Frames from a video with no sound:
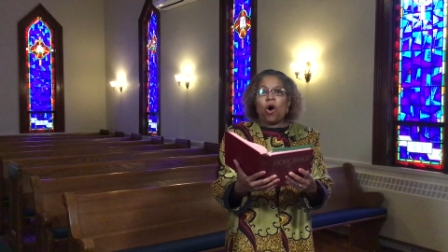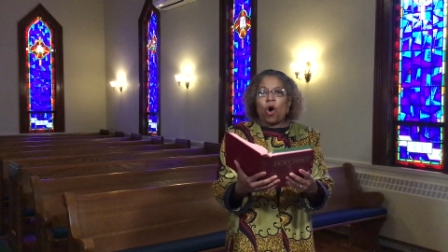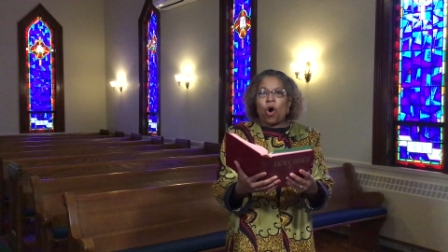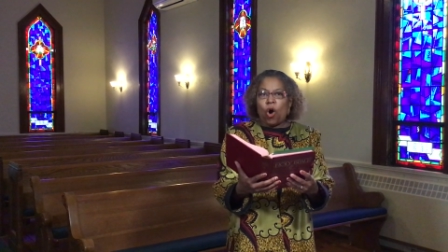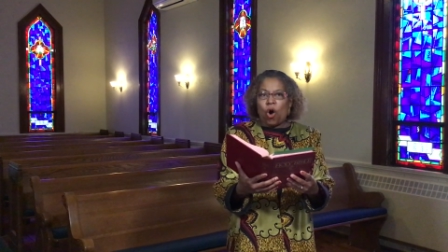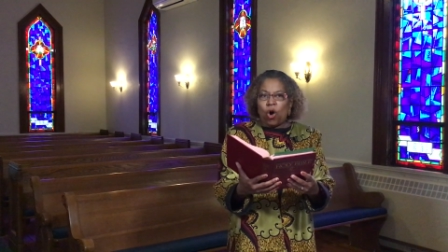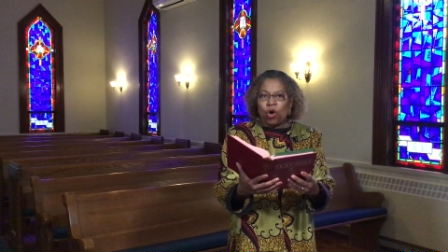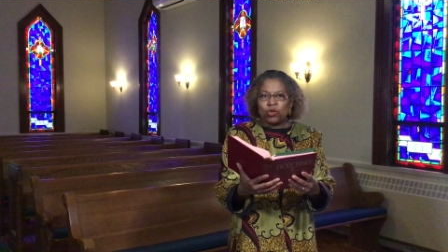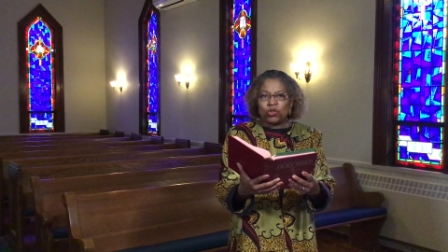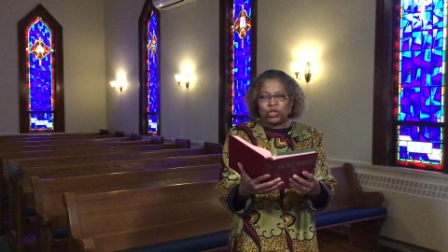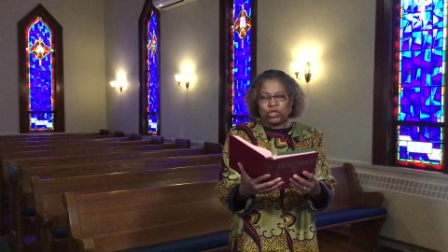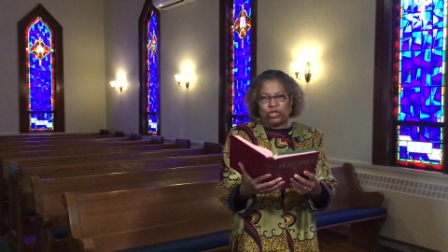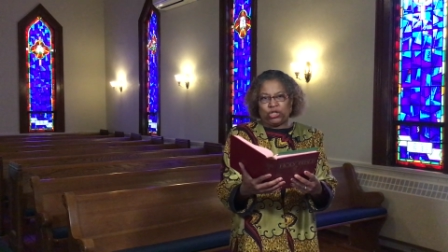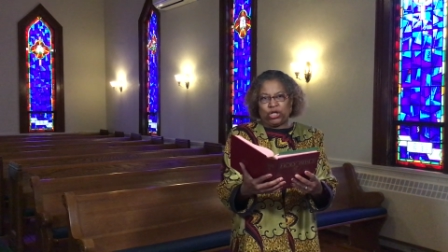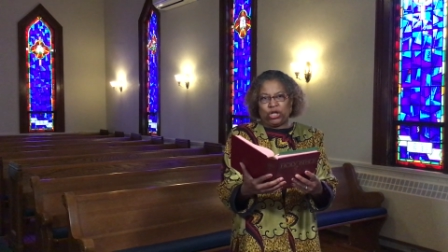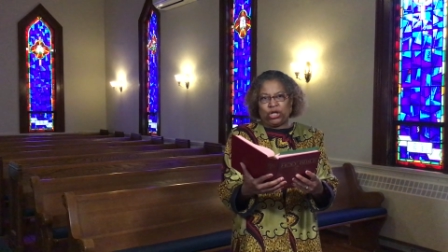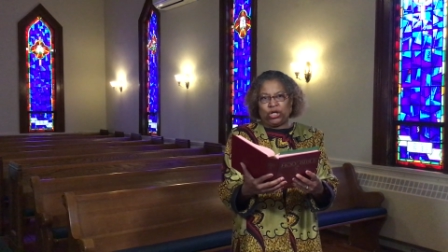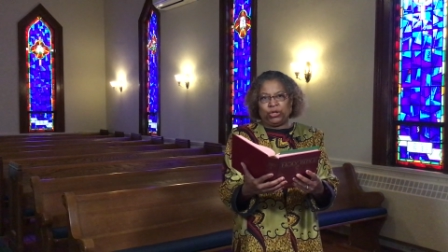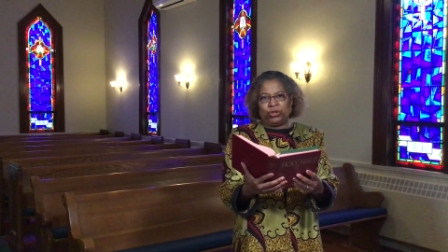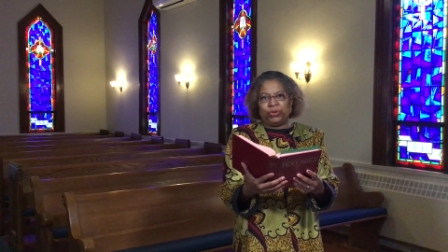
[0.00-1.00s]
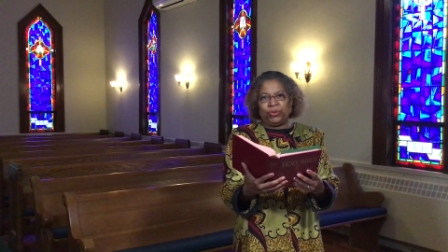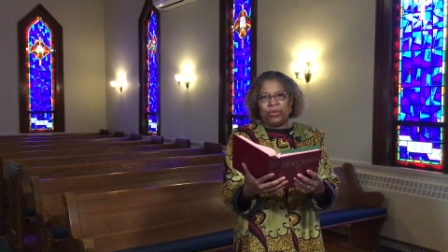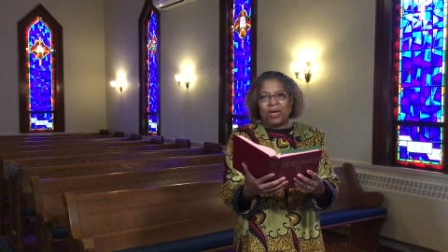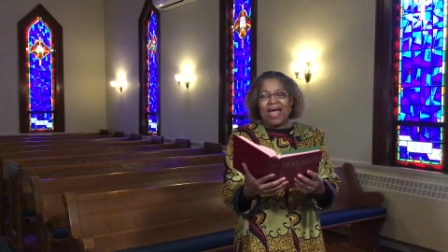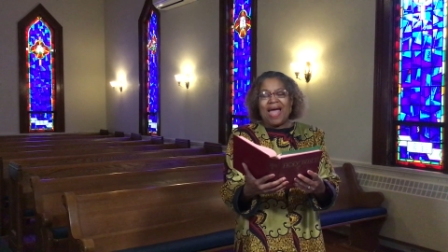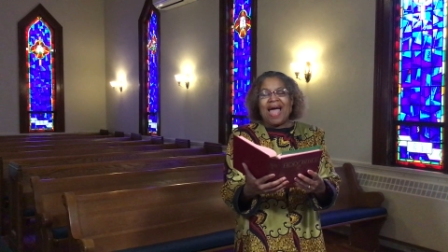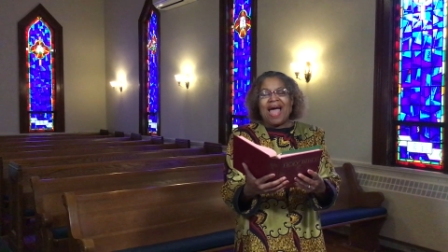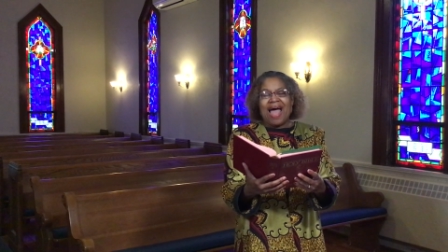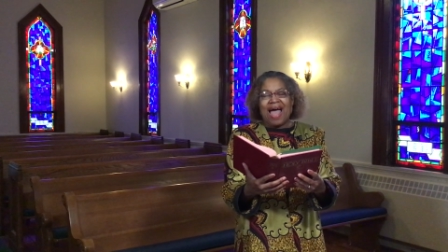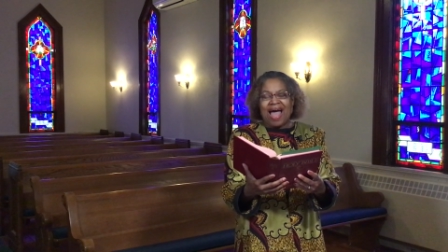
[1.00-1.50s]
also
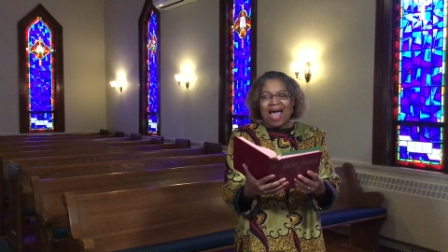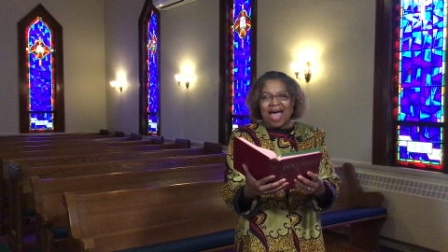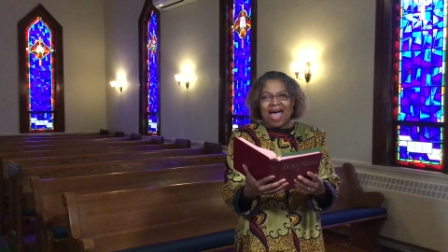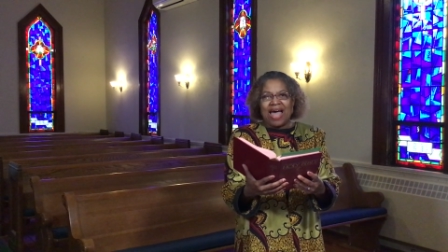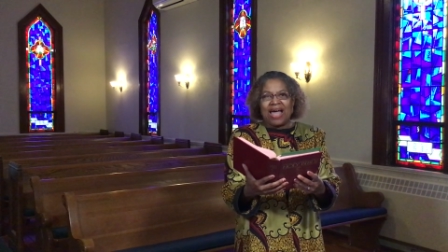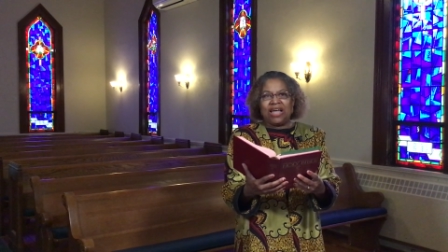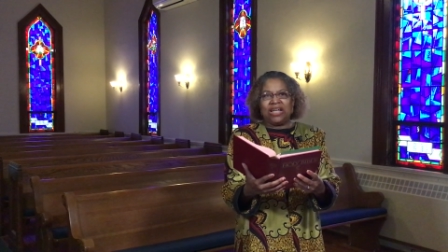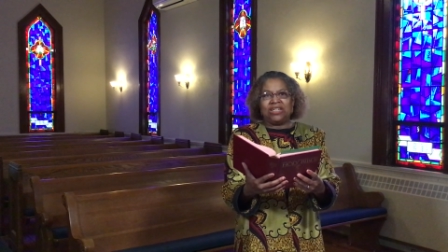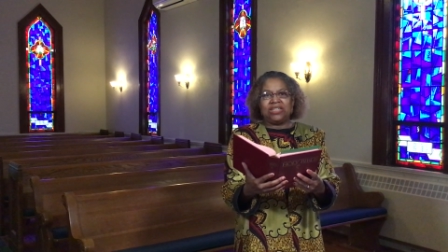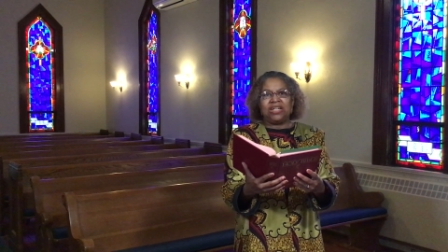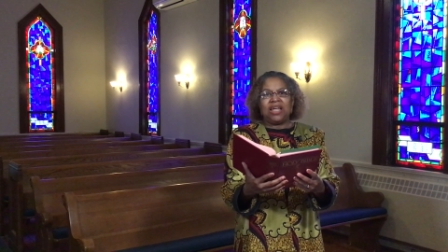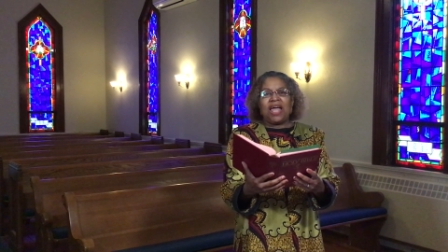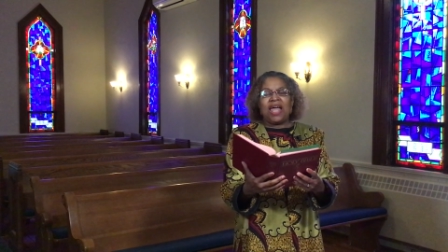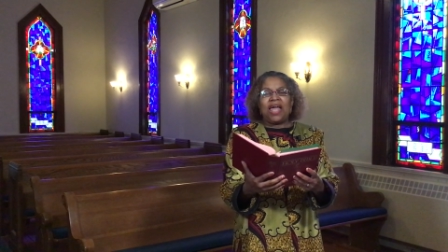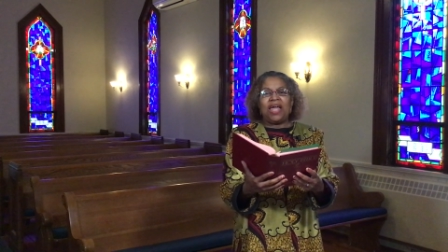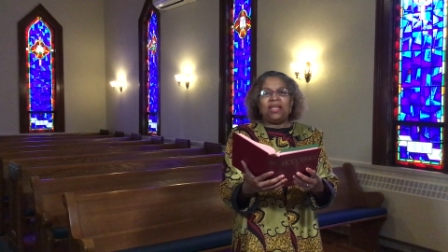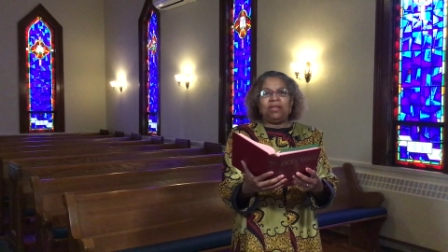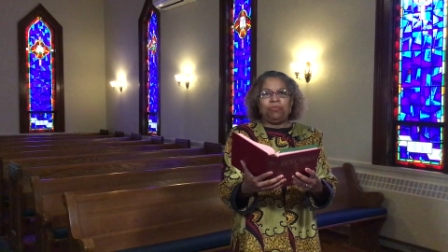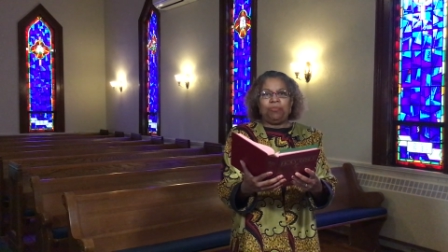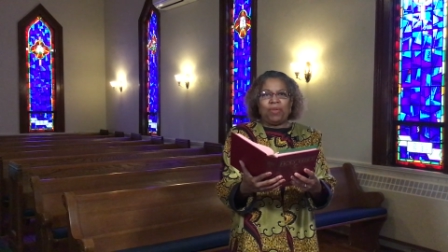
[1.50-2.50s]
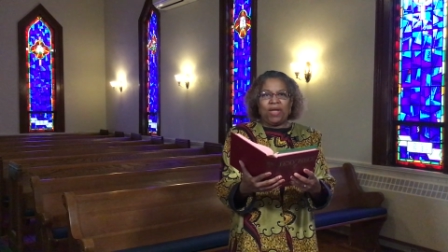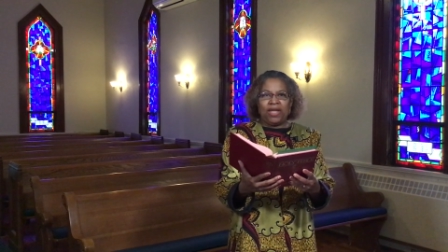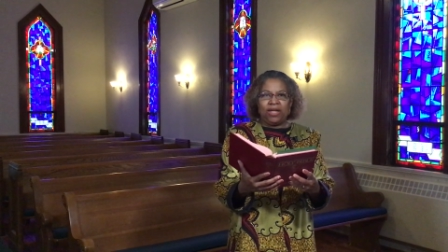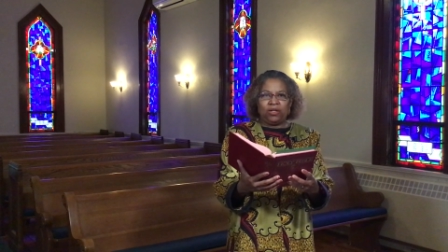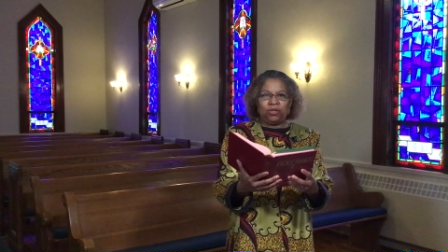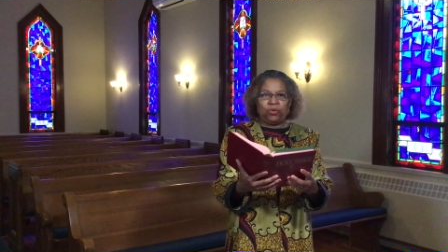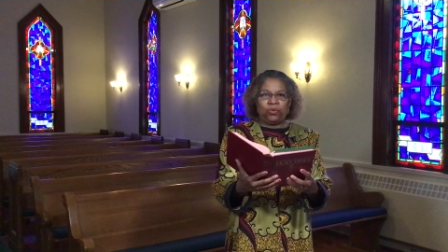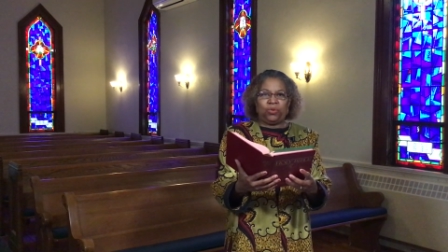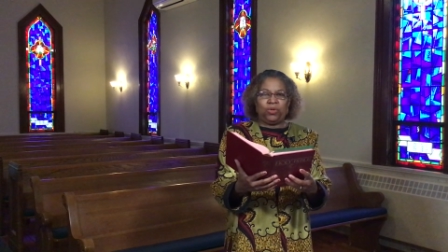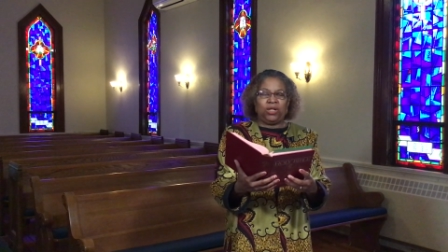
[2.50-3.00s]
had a
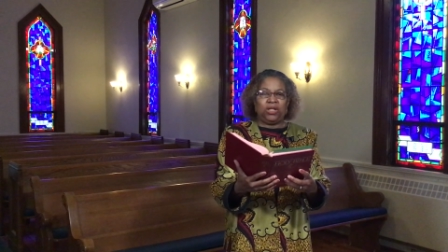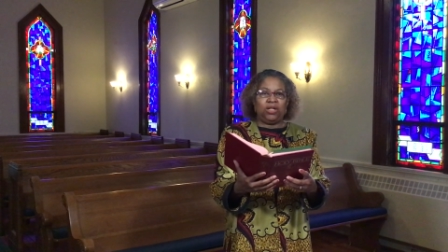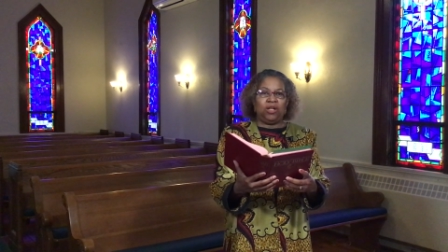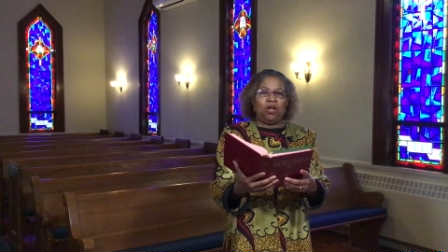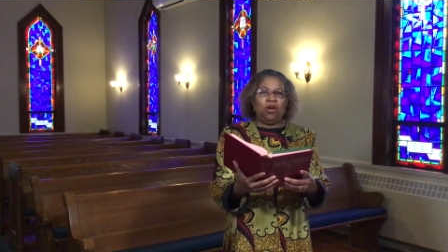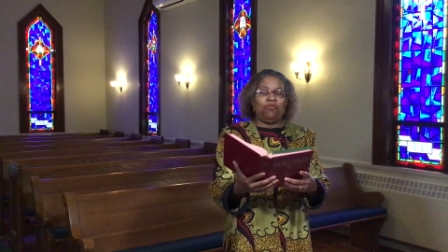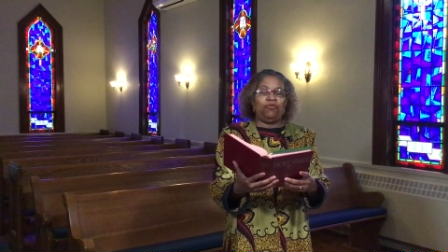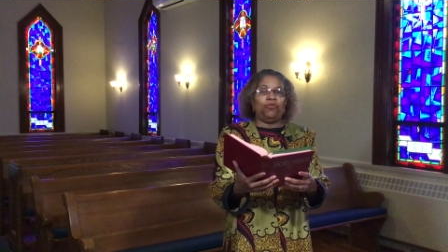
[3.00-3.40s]
banquet